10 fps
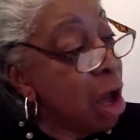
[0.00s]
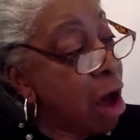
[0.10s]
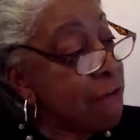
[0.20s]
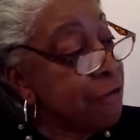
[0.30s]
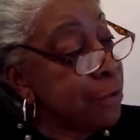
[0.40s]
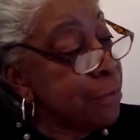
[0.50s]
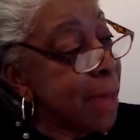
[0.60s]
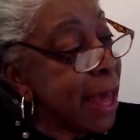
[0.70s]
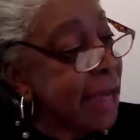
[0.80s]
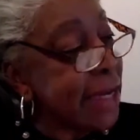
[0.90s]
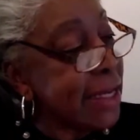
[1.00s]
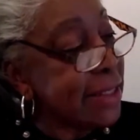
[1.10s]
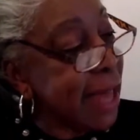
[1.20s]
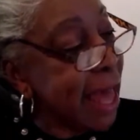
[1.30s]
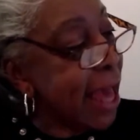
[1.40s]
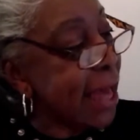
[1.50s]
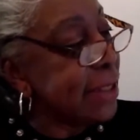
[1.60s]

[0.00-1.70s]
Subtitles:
offered Matt his hat.